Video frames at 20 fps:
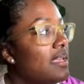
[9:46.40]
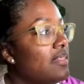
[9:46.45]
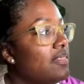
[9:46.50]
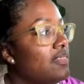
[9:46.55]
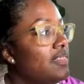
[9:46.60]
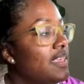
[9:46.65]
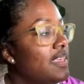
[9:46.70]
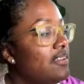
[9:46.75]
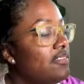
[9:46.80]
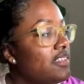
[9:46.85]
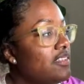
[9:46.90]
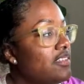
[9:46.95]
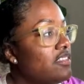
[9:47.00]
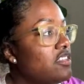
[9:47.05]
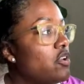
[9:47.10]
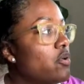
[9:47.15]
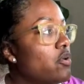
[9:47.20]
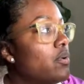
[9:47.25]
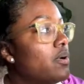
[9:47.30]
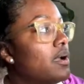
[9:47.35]
This
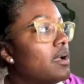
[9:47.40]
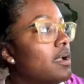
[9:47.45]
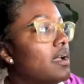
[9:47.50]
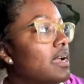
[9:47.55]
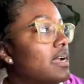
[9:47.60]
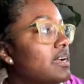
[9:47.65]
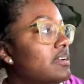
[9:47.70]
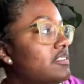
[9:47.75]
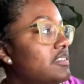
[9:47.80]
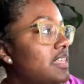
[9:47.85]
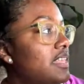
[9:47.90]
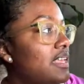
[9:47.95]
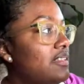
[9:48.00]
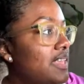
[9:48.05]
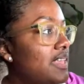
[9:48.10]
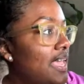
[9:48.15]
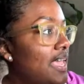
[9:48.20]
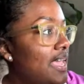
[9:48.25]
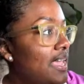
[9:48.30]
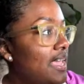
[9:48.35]
is your
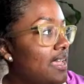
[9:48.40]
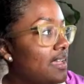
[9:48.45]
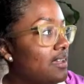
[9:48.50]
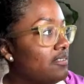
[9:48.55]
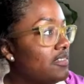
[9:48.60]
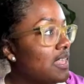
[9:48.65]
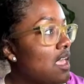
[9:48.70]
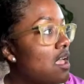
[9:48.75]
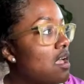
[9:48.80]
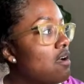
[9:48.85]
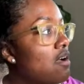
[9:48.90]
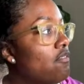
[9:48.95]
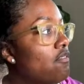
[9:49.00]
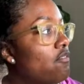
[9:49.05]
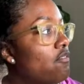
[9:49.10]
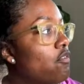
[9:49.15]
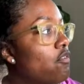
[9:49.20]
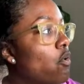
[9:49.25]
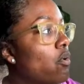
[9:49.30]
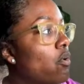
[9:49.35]
syntax
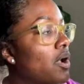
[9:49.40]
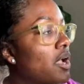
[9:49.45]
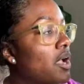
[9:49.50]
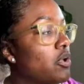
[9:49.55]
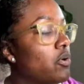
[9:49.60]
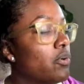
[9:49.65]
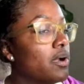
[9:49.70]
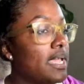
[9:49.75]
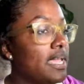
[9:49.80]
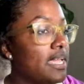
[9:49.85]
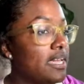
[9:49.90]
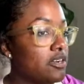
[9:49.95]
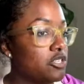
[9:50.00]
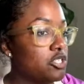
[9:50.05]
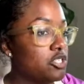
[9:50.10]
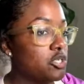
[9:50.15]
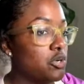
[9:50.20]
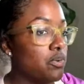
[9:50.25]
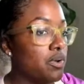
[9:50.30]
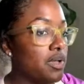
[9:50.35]
for your inner
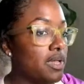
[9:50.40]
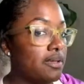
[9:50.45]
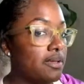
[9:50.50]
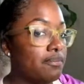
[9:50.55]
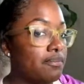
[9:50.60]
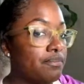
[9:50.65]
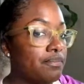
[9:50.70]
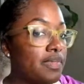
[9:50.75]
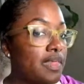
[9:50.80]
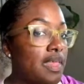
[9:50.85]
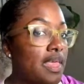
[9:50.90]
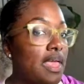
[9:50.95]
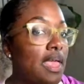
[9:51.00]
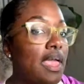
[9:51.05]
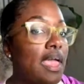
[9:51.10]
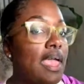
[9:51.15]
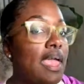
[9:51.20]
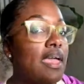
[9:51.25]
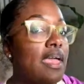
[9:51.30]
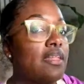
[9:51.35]
join.
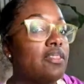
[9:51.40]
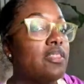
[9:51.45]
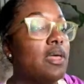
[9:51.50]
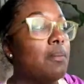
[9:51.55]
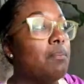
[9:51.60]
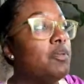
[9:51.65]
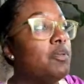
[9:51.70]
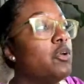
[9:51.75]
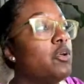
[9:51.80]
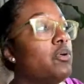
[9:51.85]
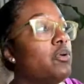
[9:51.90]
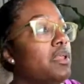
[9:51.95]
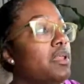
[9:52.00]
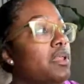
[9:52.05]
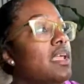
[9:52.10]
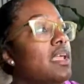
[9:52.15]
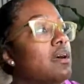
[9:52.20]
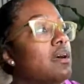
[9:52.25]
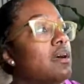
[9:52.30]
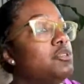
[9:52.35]
The beauty
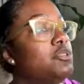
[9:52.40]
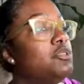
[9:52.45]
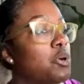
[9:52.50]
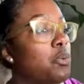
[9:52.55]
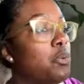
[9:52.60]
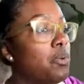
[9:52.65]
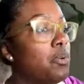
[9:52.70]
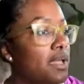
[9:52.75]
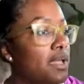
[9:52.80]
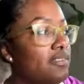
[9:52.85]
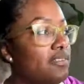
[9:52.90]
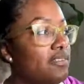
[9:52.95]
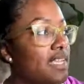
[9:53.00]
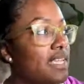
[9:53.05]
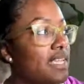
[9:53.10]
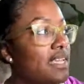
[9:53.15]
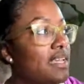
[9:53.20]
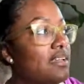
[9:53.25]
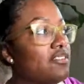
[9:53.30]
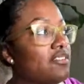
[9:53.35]
of joins
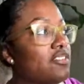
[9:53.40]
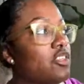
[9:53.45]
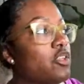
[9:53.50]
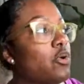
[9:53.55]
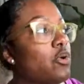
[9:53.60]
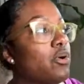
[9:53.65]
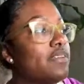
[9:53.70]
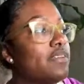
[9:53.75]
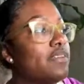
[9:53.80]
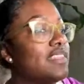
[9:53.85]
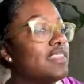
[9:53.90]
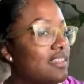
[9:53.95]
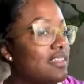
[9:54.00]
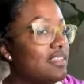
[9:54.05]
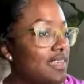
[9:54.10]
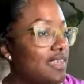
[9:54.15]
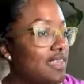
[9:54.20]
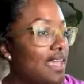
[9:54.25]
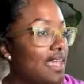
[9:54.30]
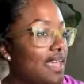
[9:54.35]
is your
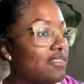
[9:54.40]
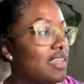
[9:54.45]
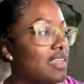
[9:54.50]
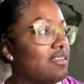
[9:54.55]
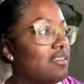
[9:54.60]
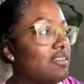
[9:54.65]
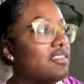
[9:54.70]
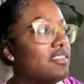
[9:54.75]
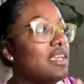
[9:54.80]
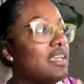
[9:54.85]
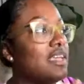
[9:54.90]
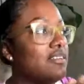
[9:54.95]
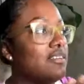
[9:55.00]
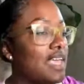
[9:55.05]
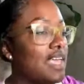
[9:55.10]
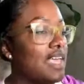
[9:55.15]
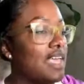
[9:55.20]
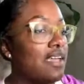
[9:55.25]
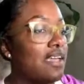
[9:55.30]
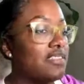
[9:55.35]
syntax is the
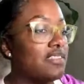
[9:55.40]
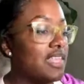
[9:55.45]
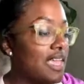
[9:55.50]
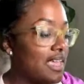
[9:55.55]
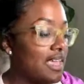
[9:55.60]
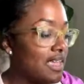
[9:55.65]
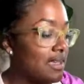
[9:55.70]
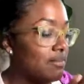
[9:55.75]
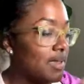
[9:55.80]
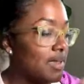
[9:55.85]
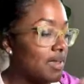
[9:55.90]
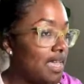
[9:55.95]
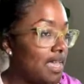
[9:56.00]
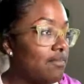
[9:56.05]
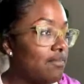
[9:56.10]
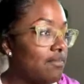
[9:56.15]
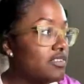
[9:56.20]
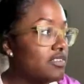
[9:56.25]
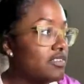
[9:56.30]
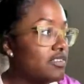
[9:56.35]
exact same
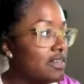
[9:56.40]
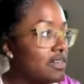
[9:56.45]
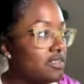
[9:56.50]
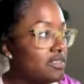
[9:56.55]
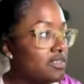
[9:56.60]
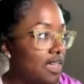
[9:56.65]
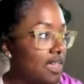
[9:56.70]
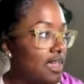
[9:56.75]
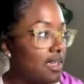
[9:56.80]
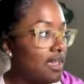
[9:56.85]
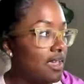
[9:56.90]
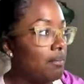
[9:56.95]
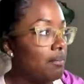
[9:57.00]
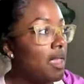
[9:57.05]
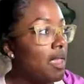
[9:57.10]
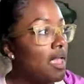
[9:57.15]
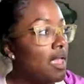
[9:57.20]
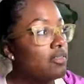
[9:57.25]
every single time.